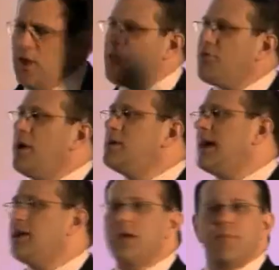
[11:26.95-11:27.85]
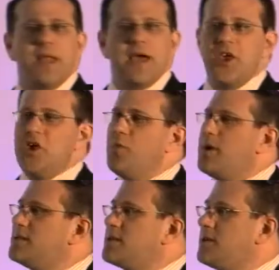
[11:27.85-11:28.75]
thrown down on a plate, you
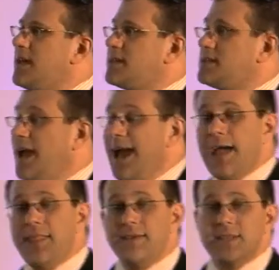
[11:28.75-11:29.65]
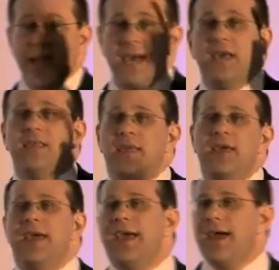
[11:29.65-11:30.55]
will do this. And there is a key
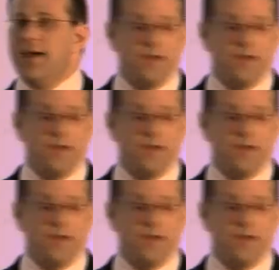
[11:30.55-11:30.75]
thing here.